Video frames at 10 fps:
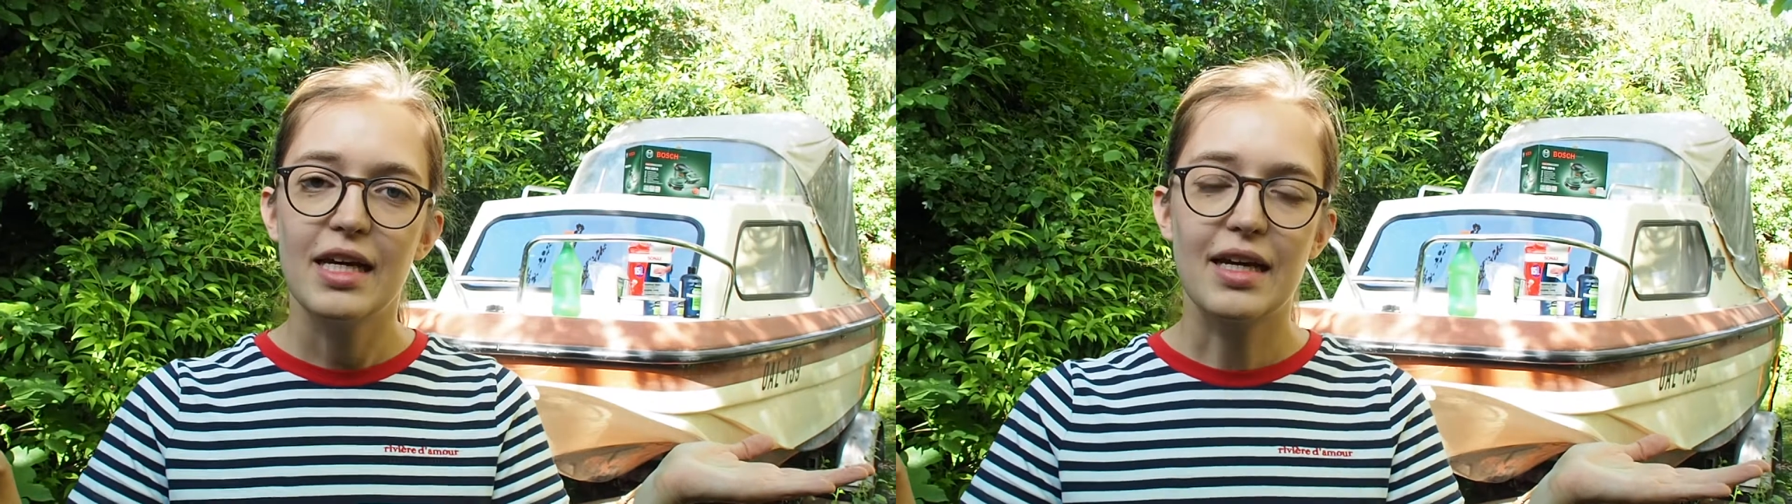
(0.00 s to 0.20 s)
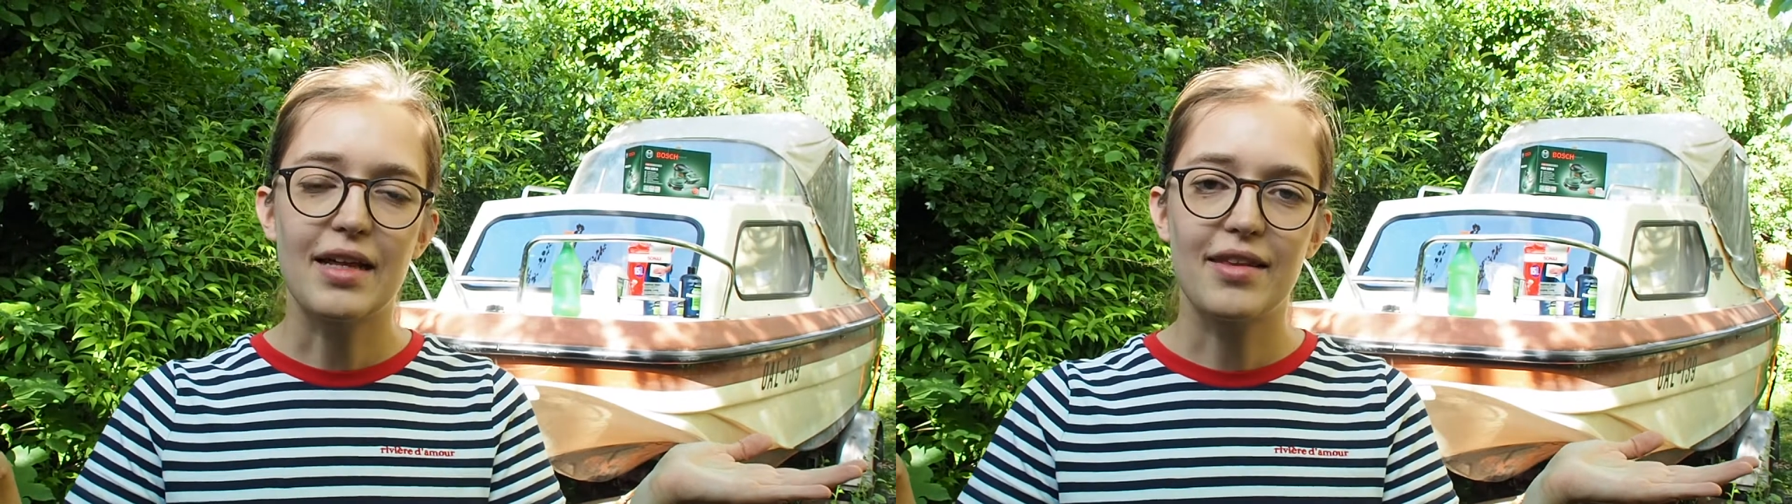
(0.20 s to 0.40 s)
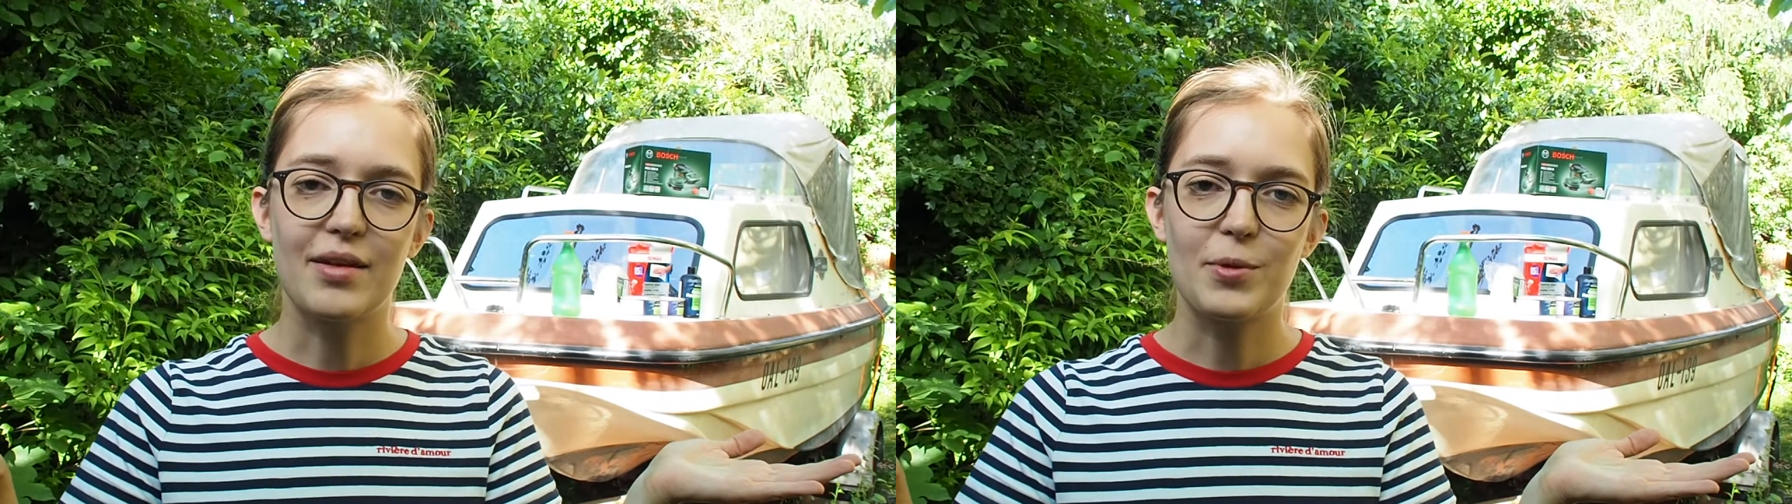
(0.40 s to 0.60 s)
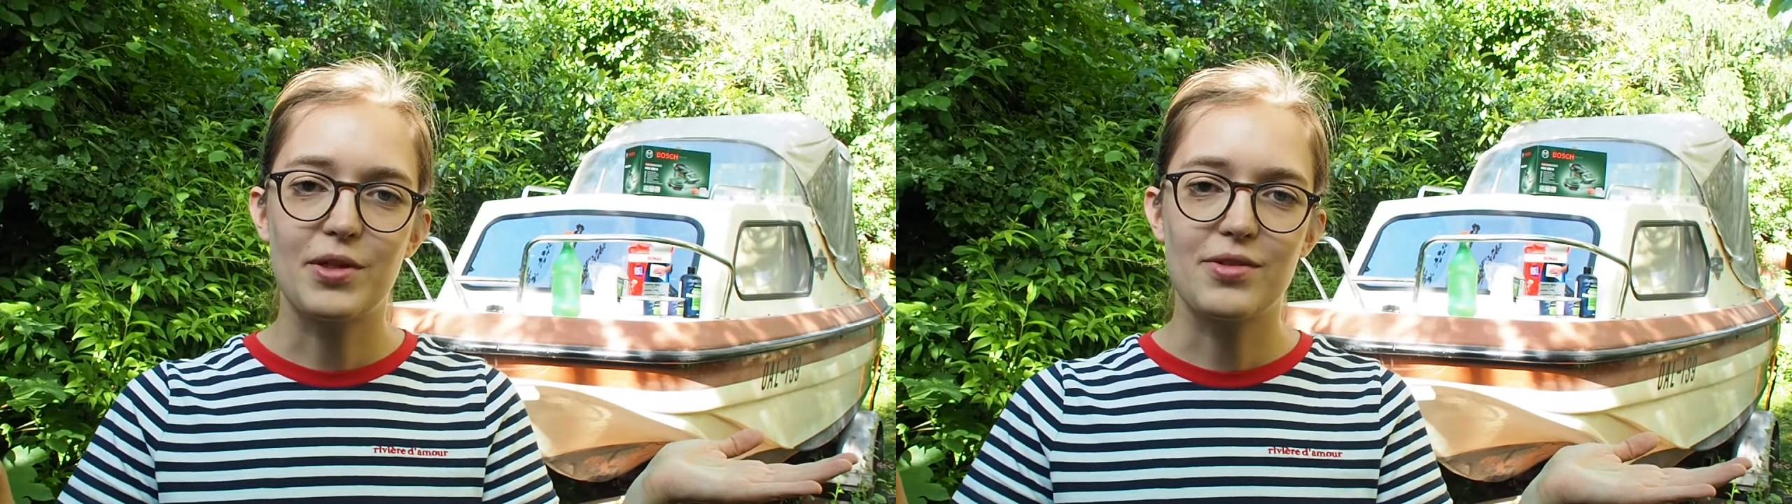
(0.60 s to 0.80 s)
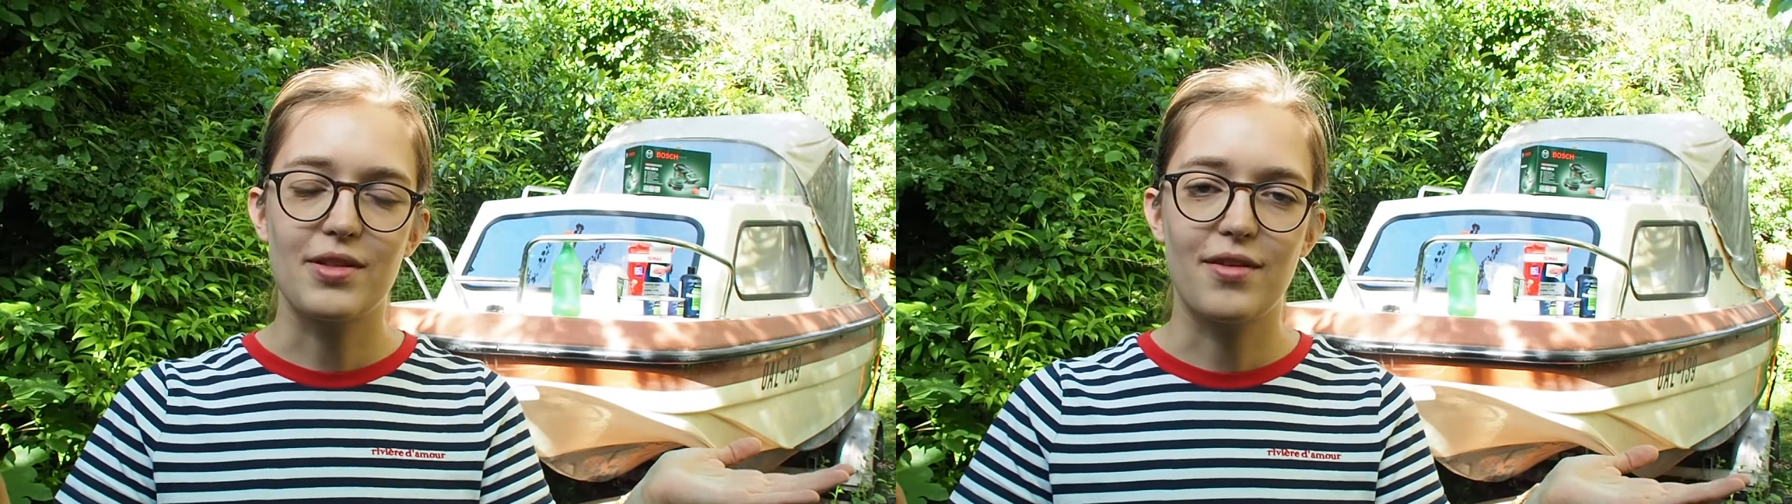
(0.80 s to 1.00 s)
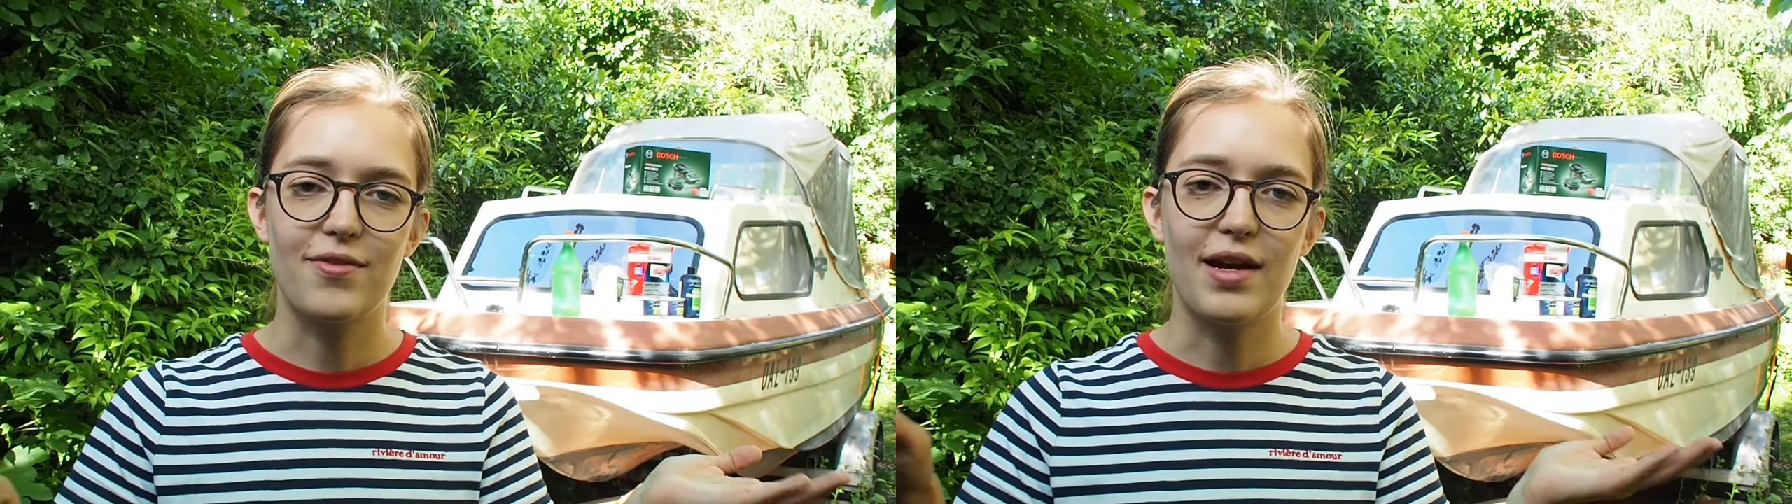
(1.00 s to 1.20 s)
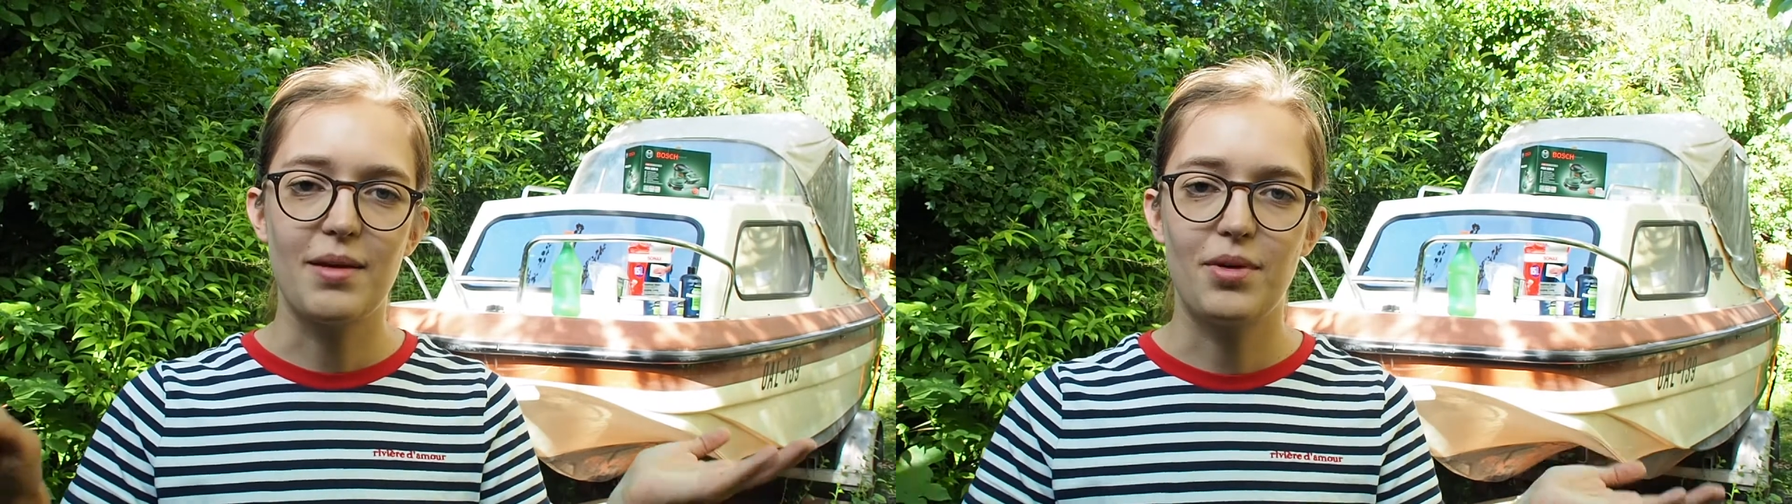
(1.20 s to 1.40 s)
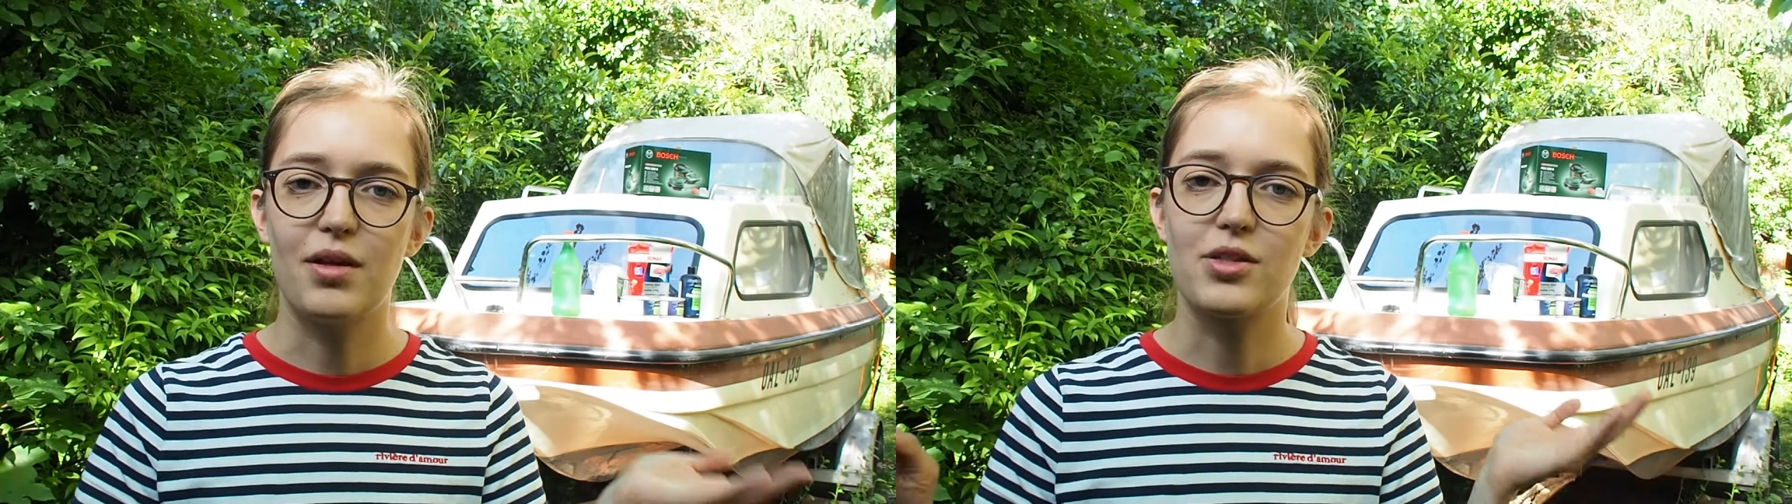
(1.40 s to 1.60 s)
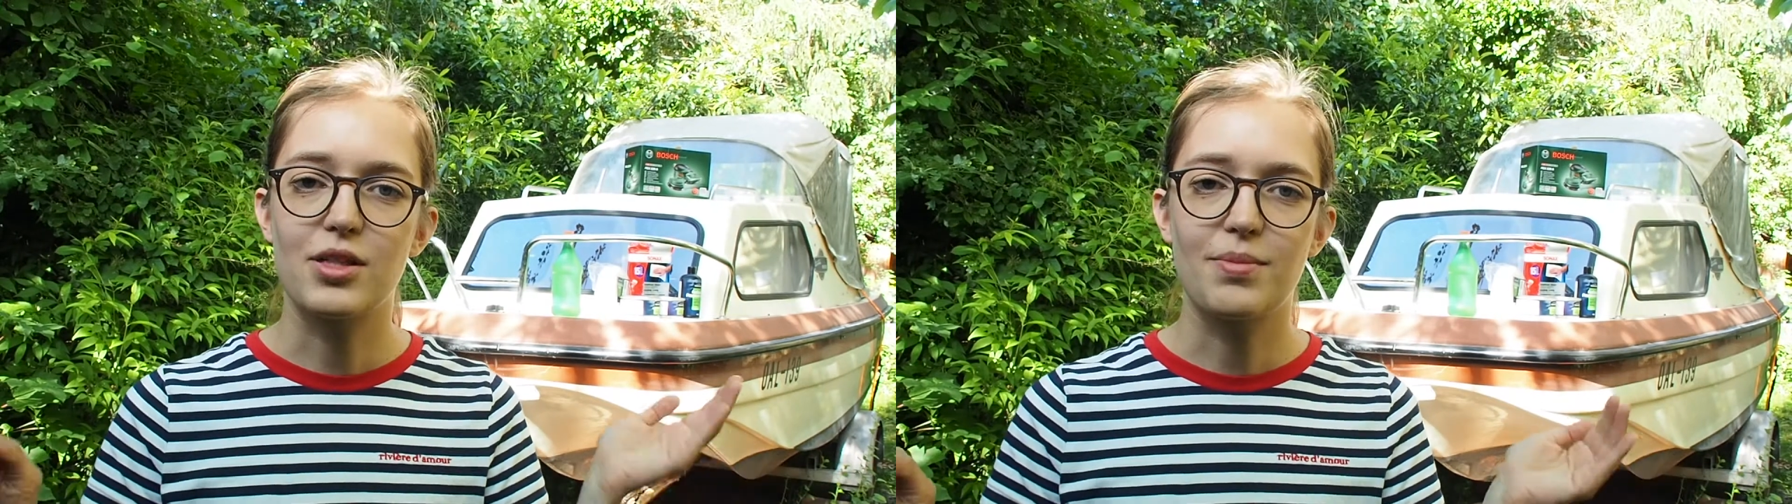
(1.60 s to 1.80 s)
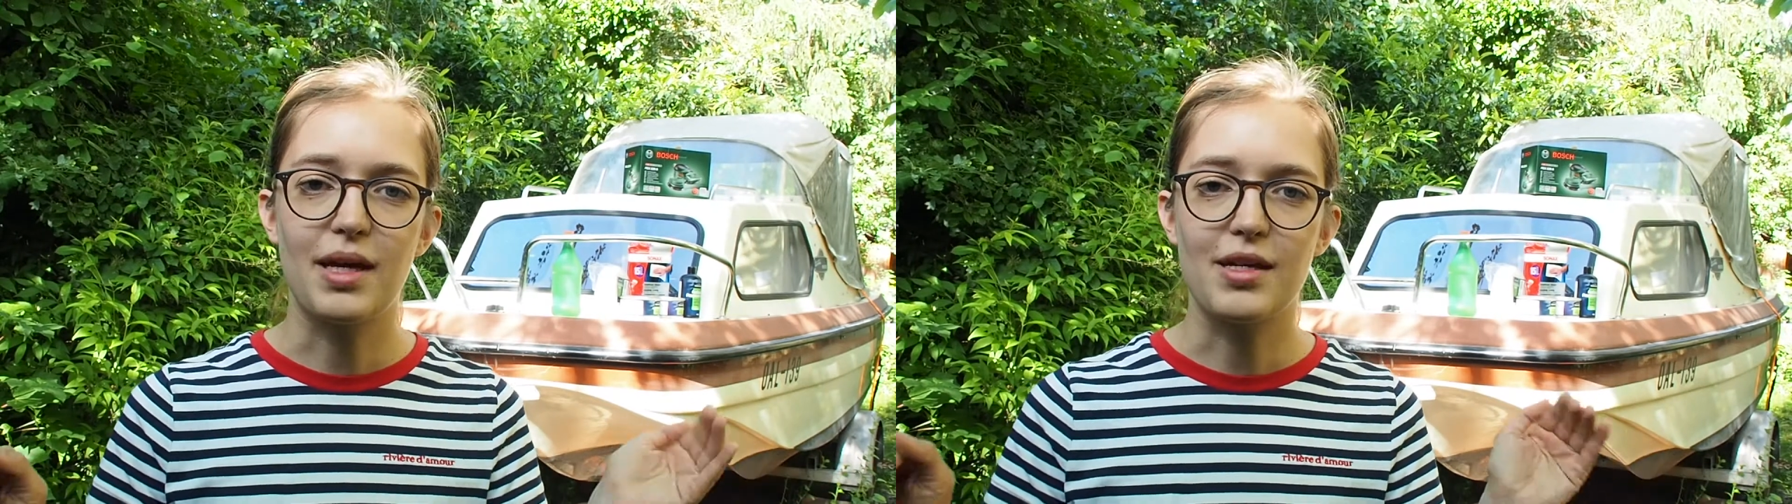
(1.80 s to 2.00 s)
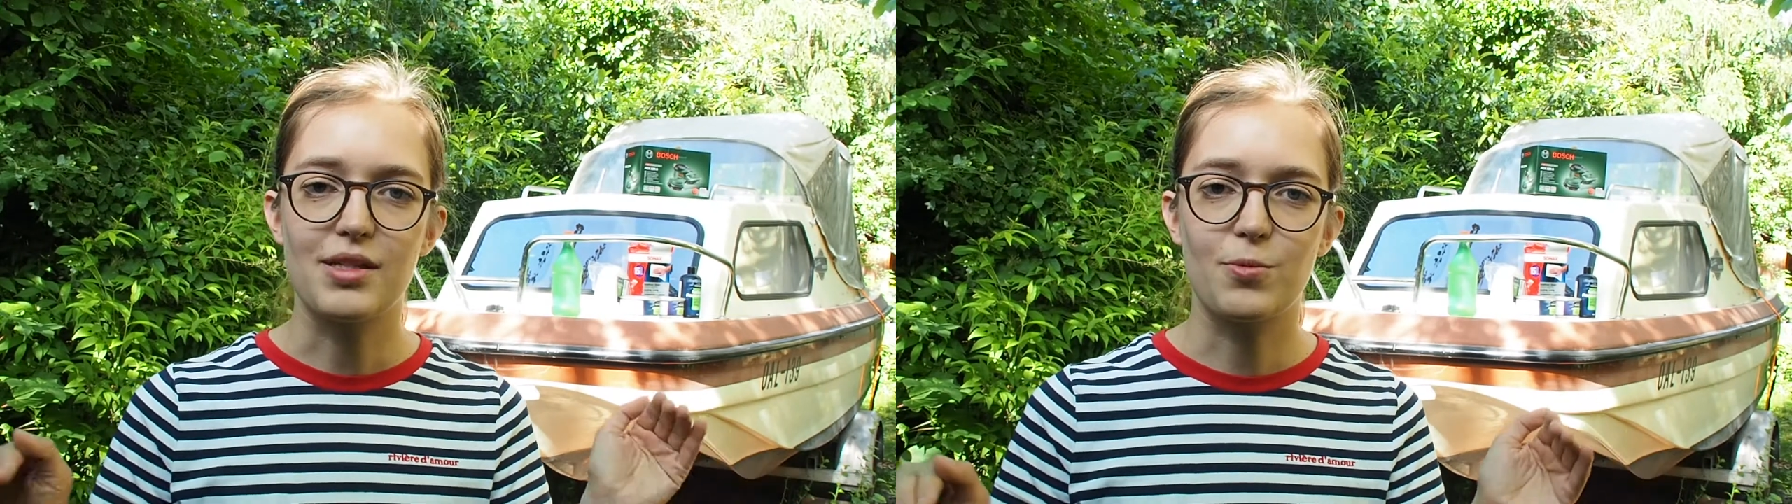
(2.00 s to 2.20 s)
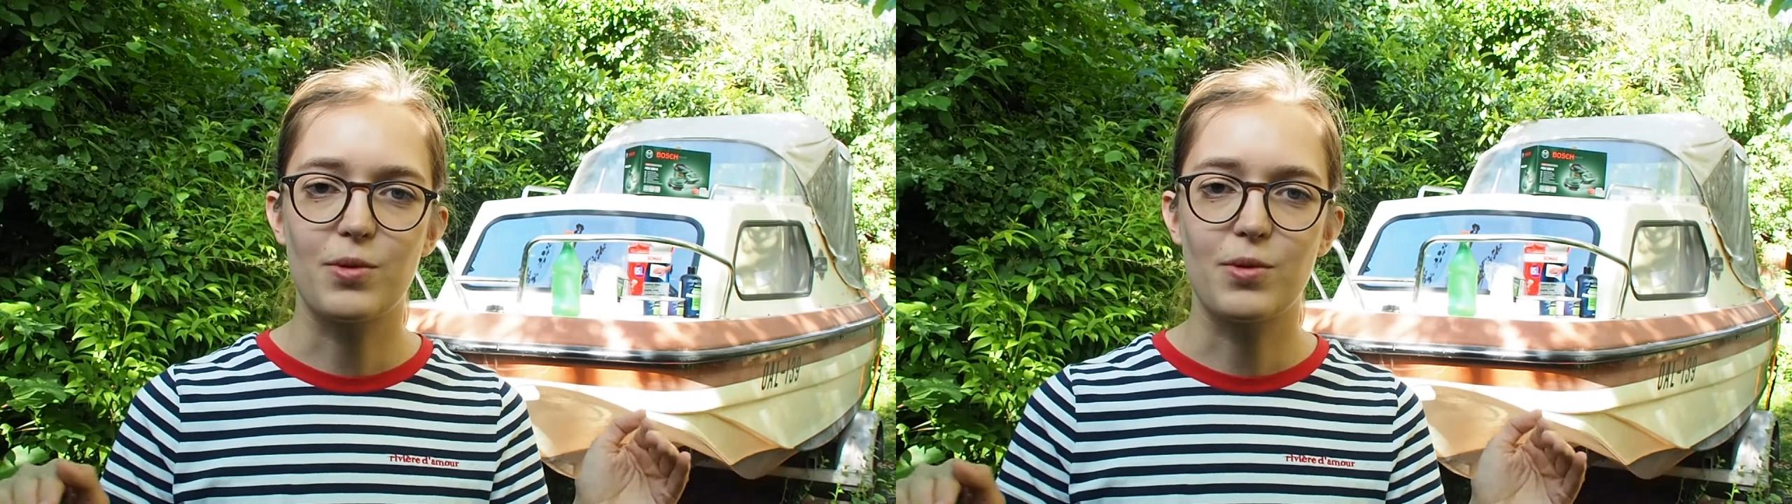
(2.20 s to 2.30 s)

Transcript: and then we're using the fine polishing paste,